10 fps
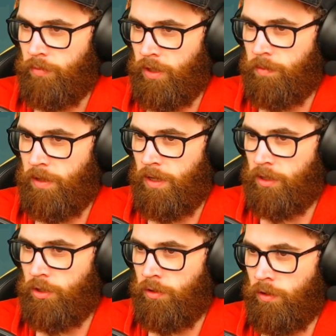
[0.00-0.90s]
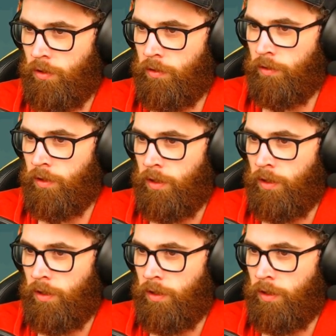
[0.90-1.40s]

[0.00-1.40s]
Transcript: Brick production on.